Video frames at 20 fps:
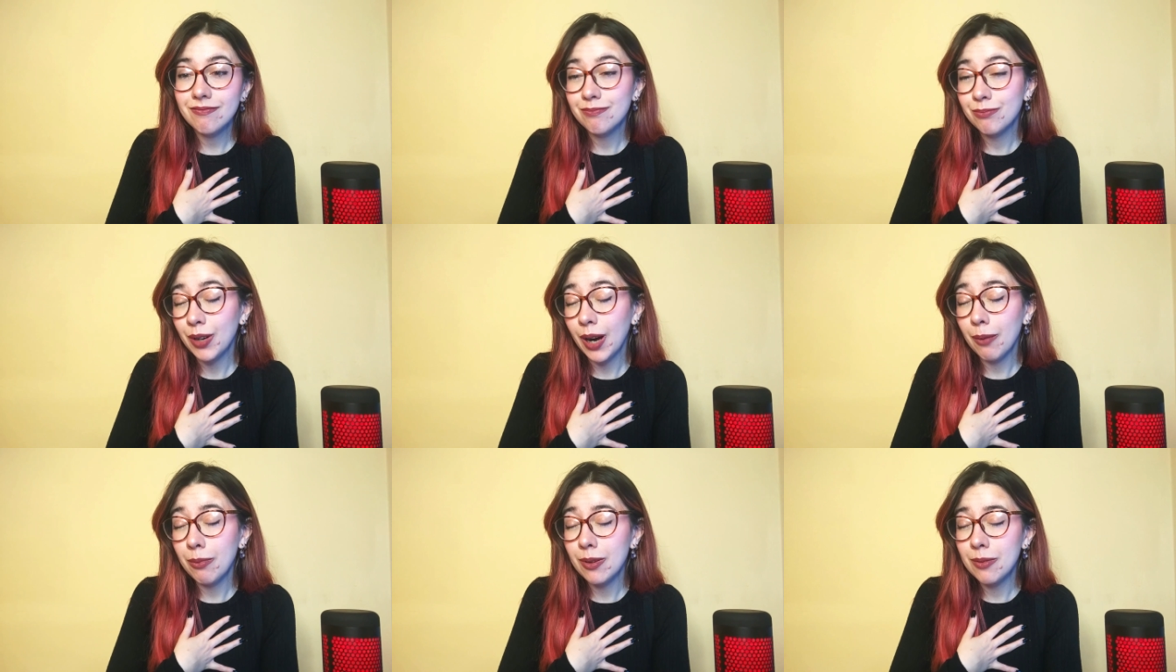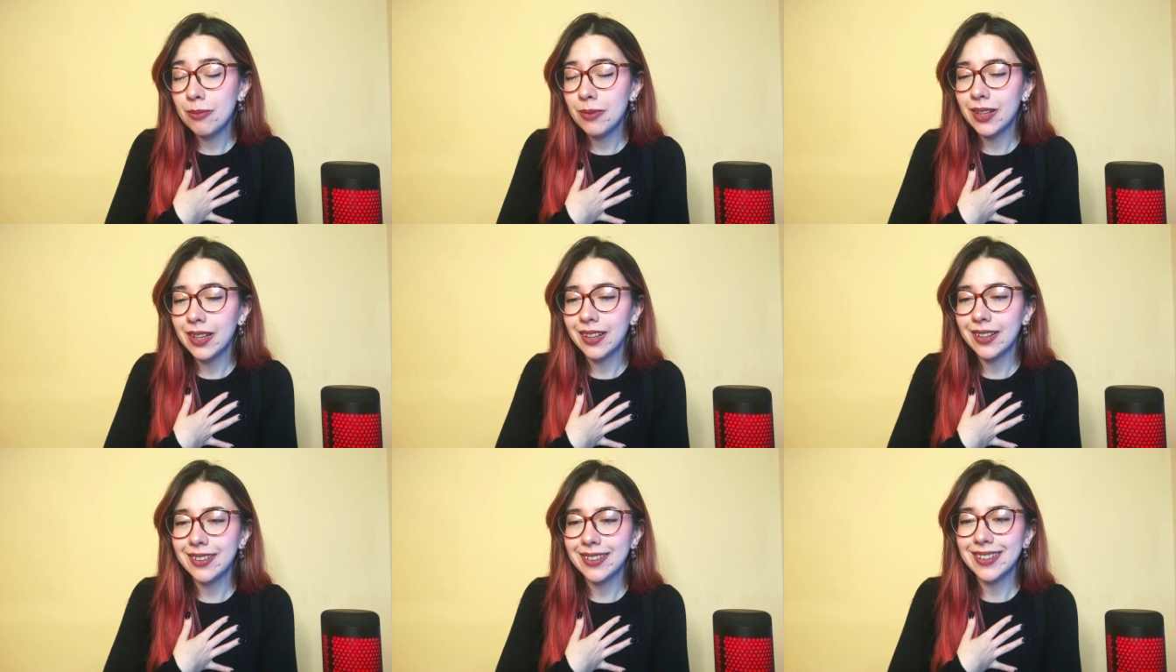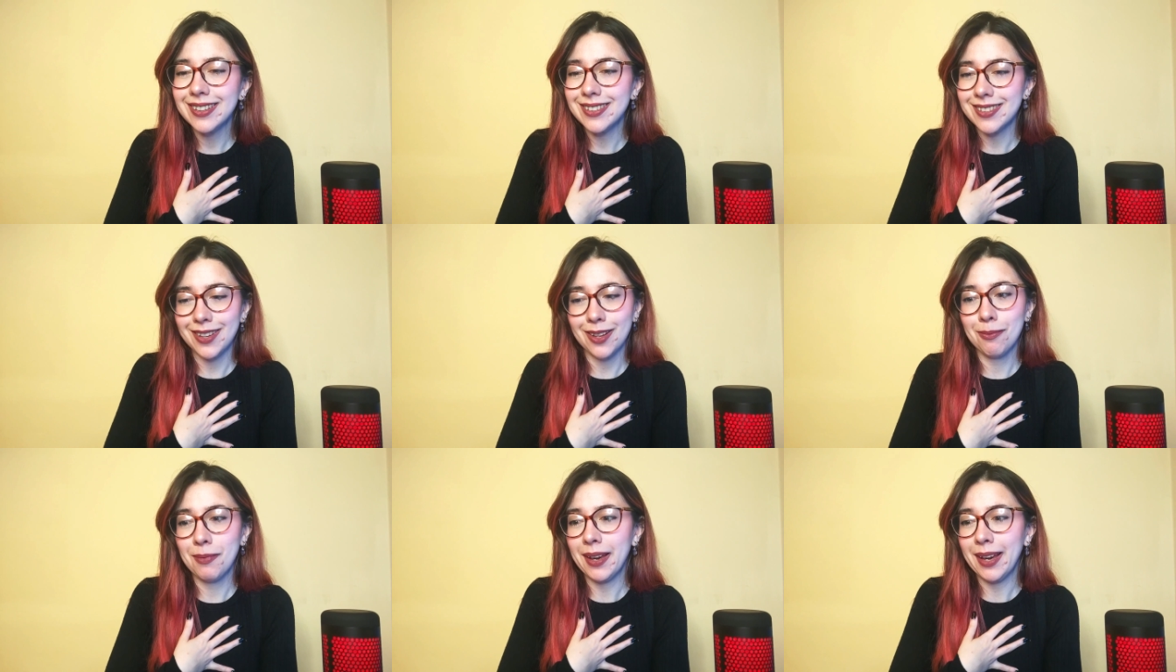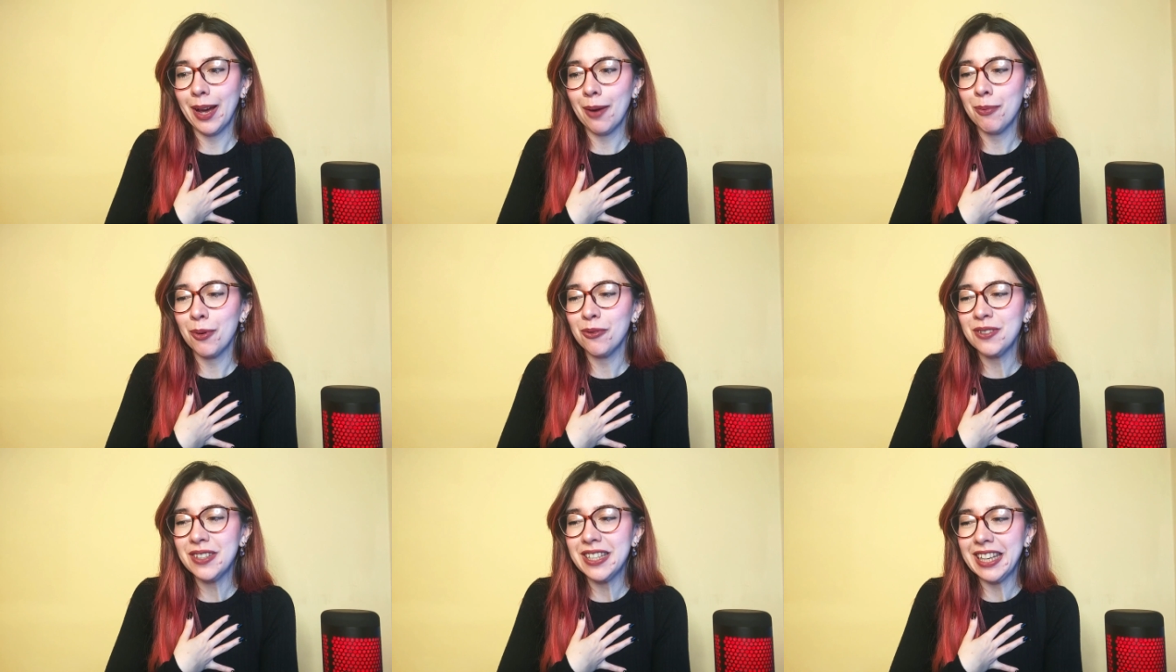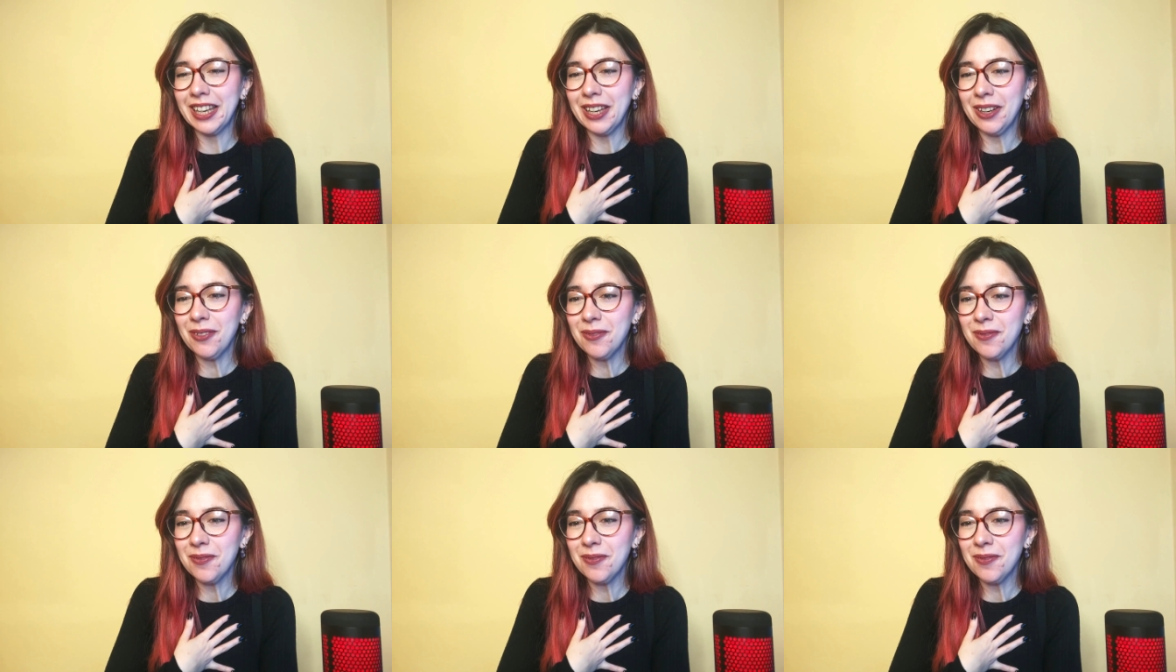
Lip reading: probably it's not my cup of tea.